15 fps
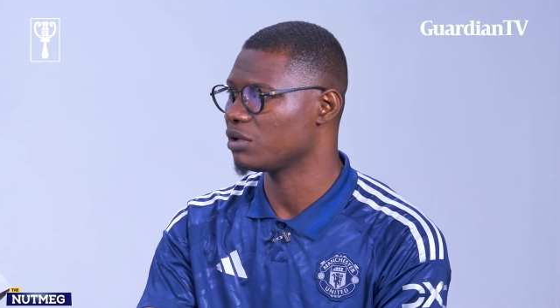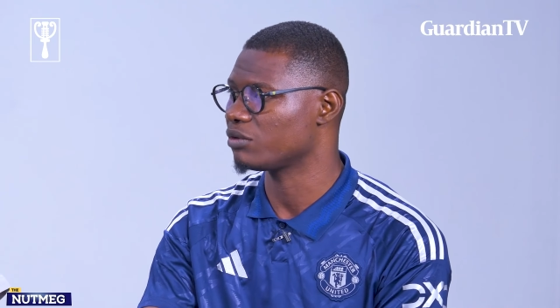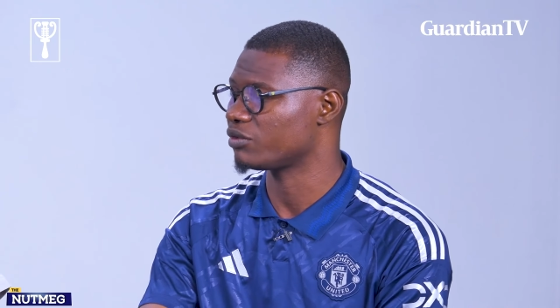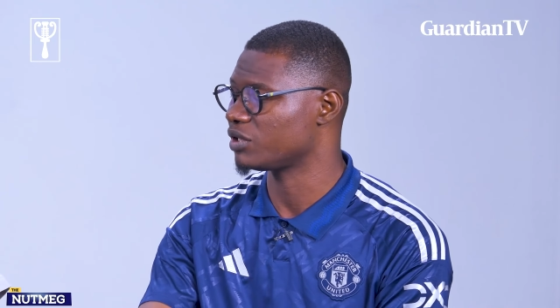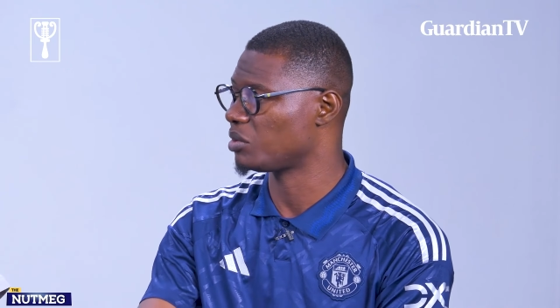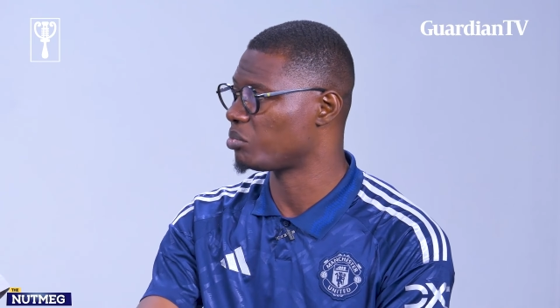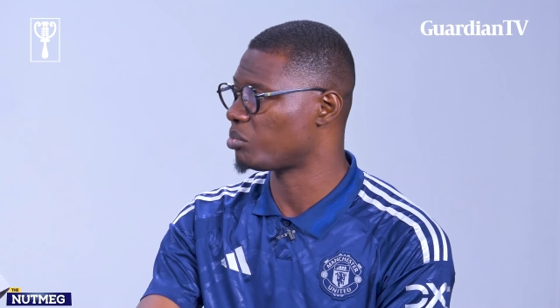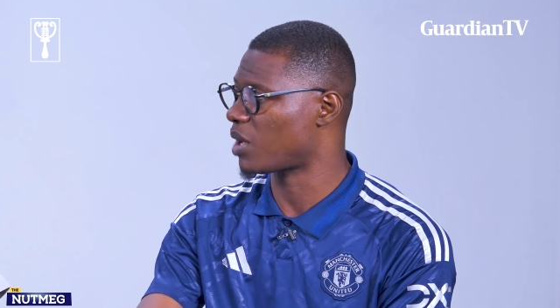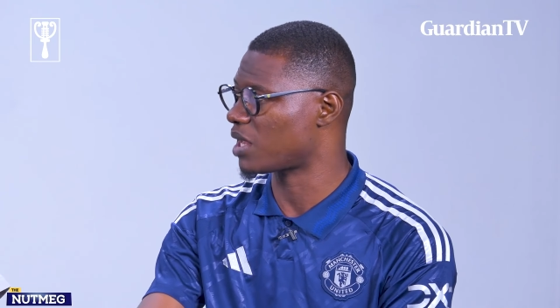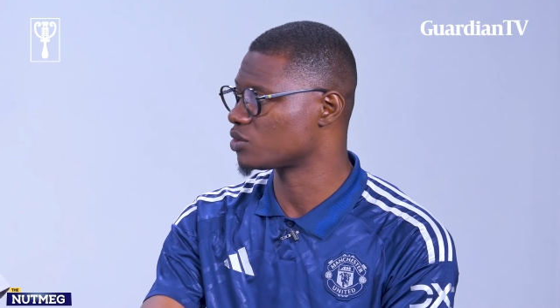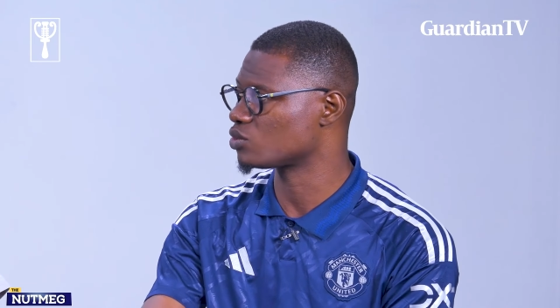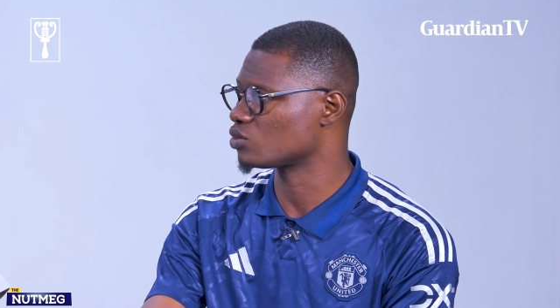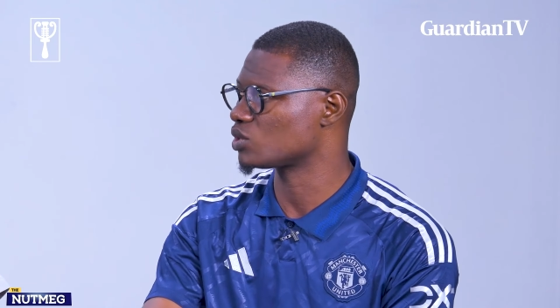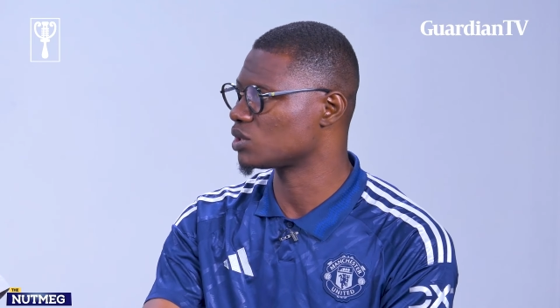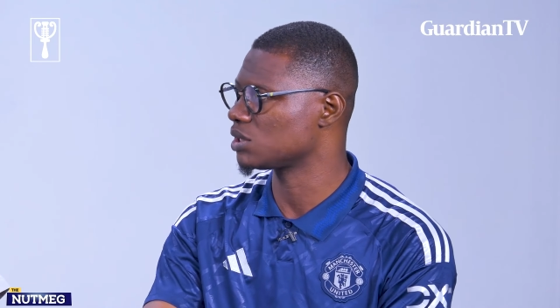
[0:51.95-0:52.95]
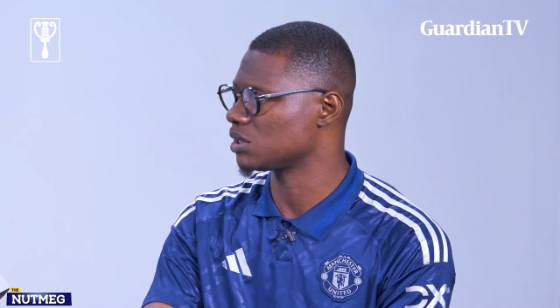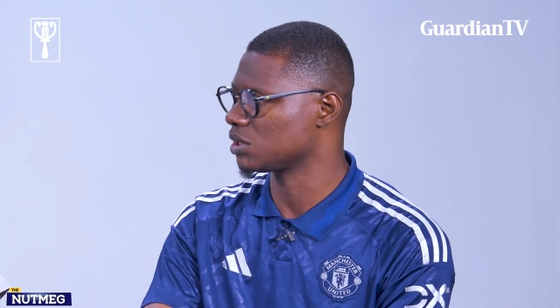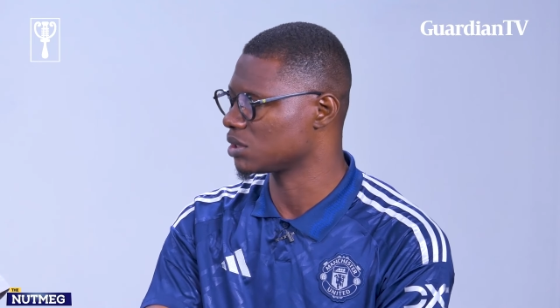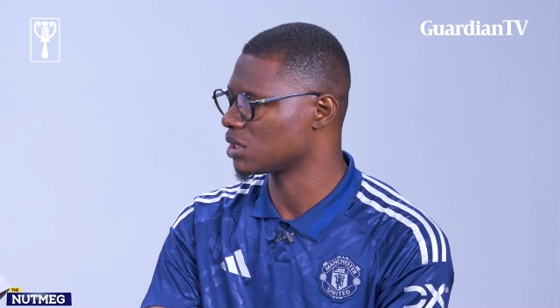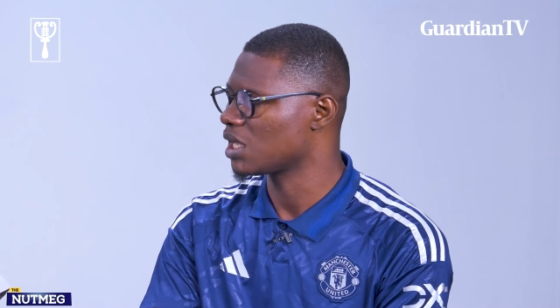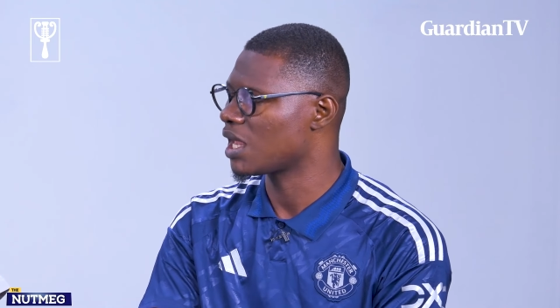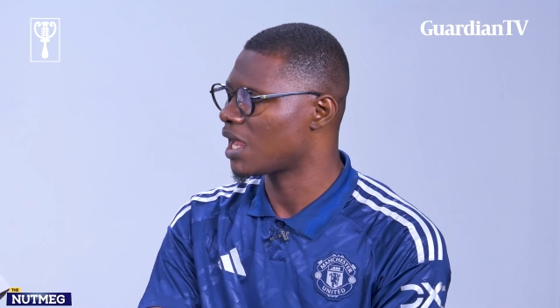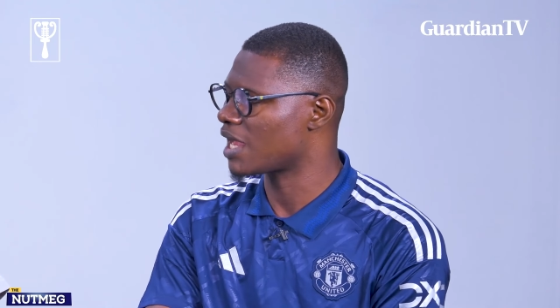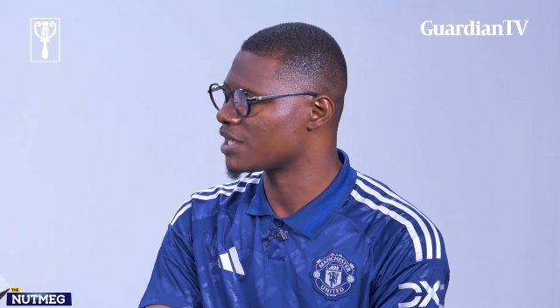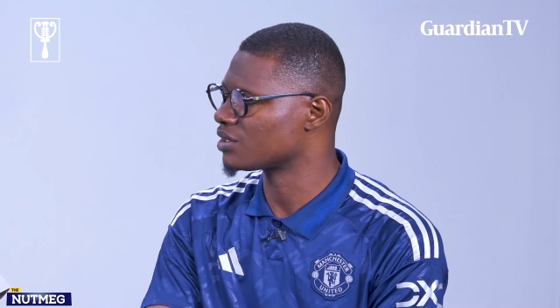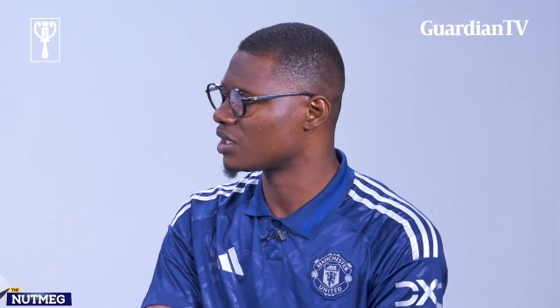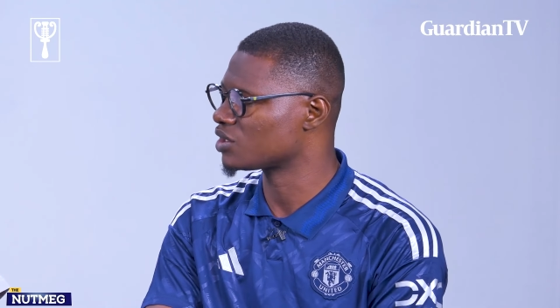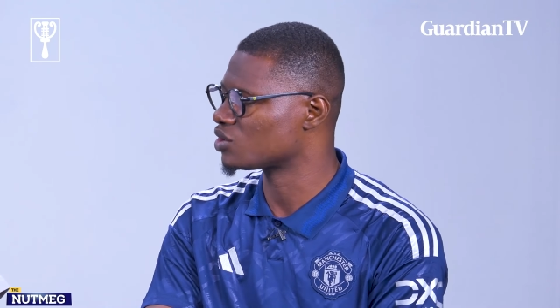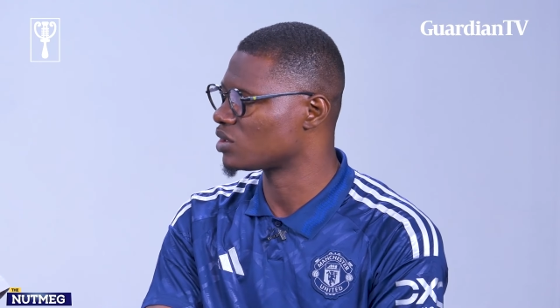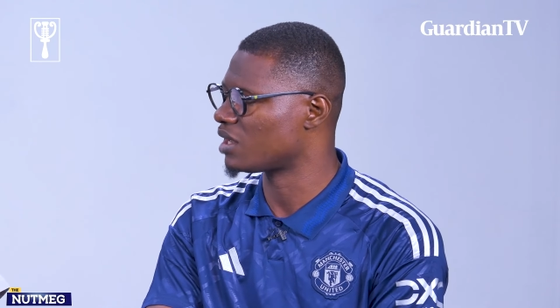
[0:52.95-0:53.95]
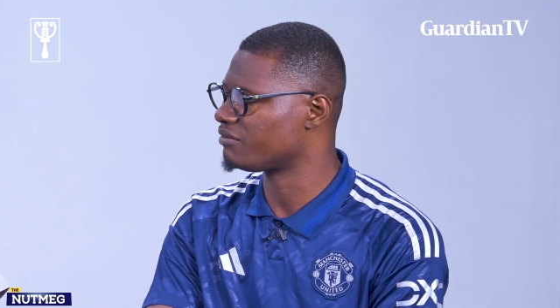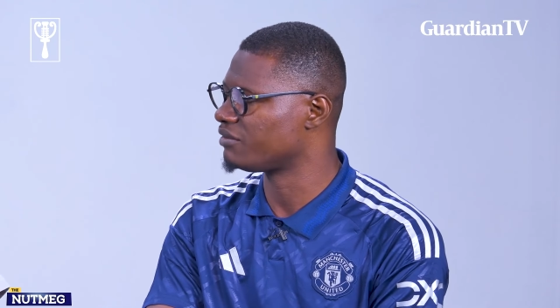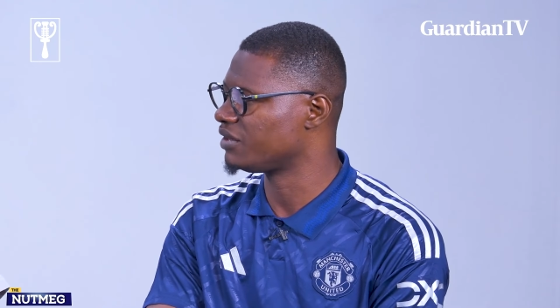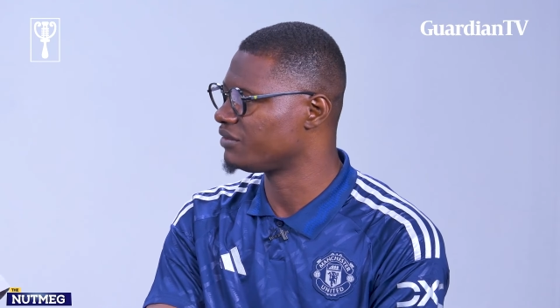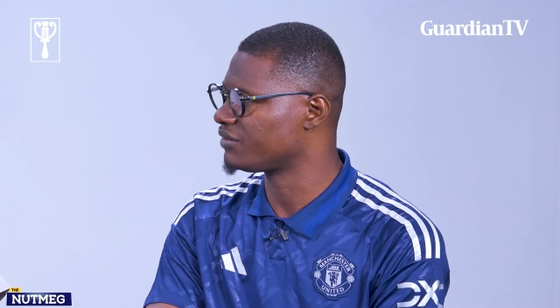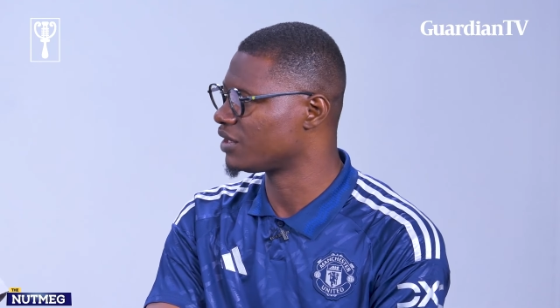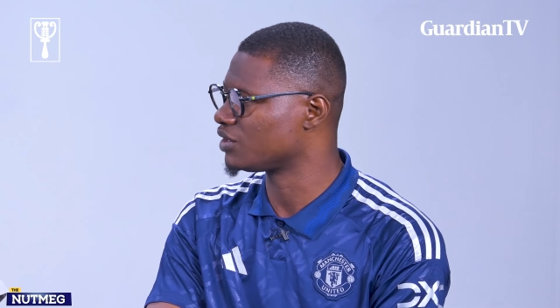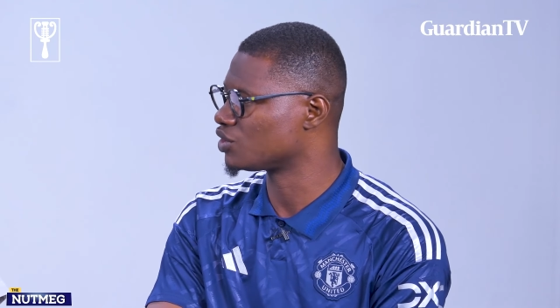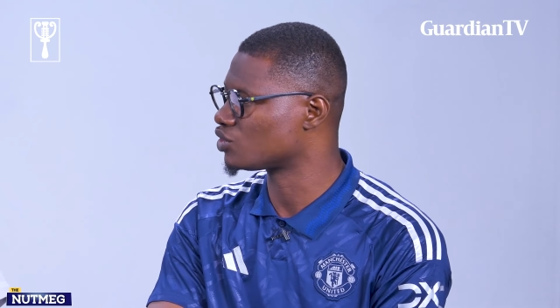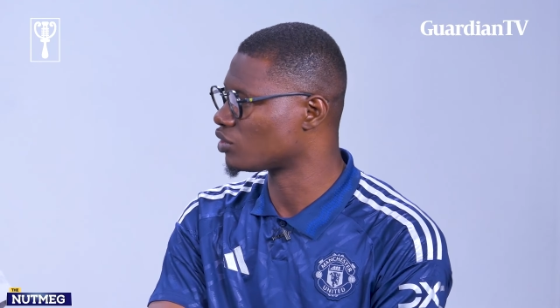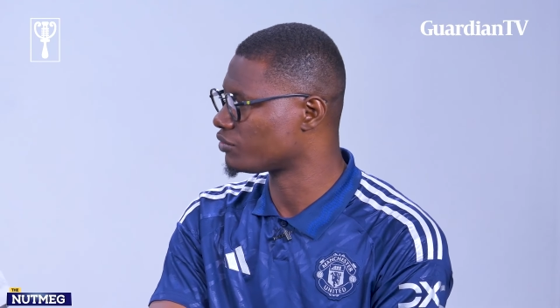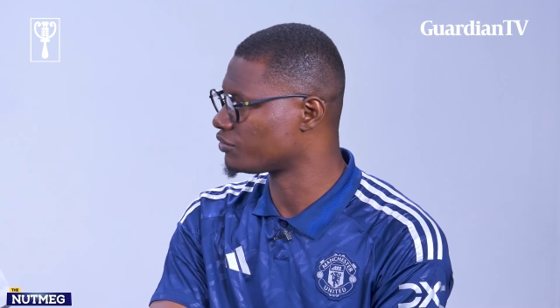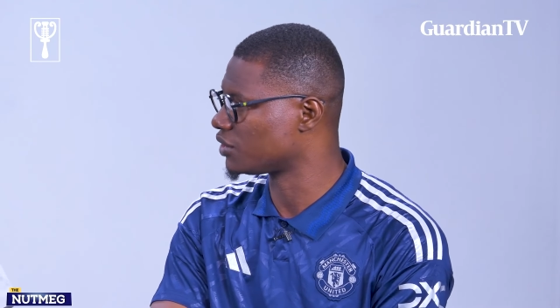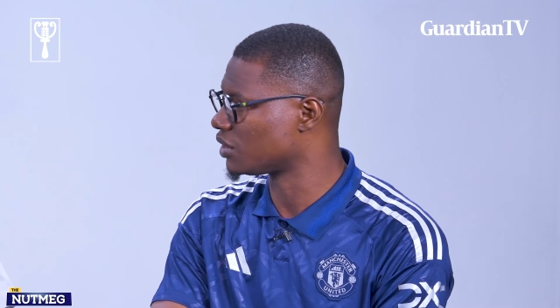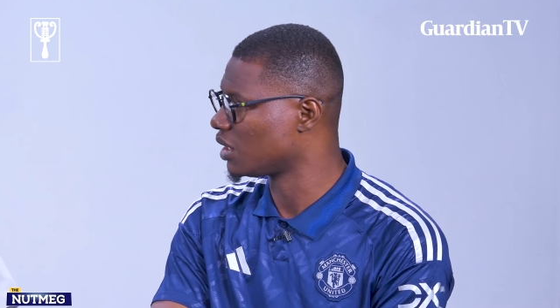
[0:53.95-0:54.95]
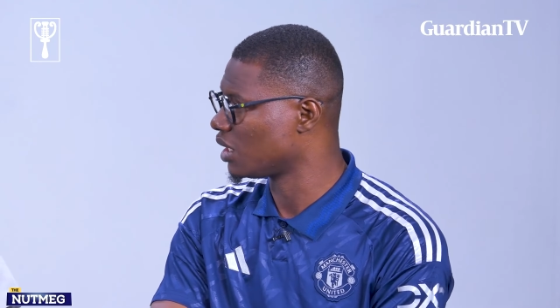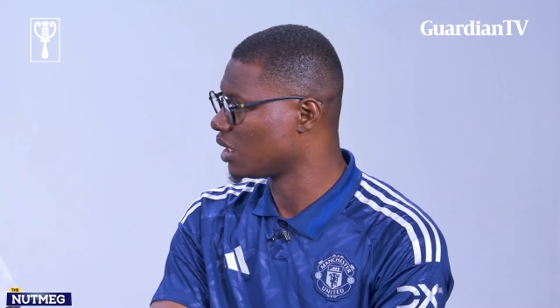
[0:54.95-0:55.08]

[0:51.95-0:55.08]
for the past 2 seasons, Arsenal should have lifted the trophy.